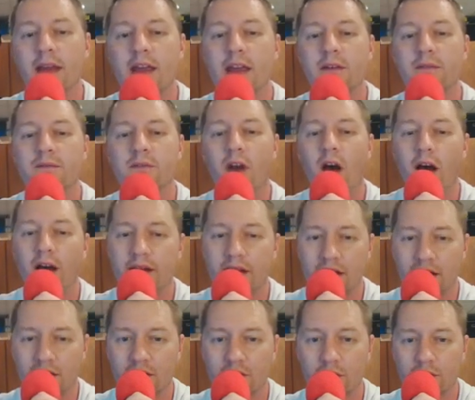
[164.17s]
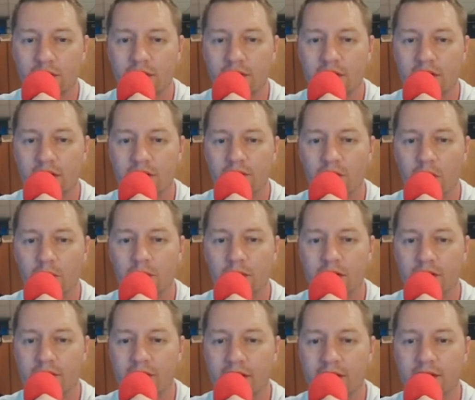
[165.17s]
If not, it'll go to the default
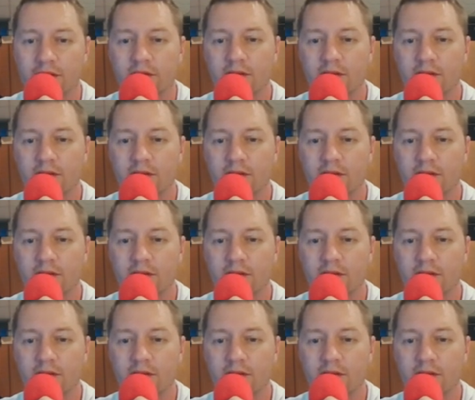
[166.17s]
player ranking.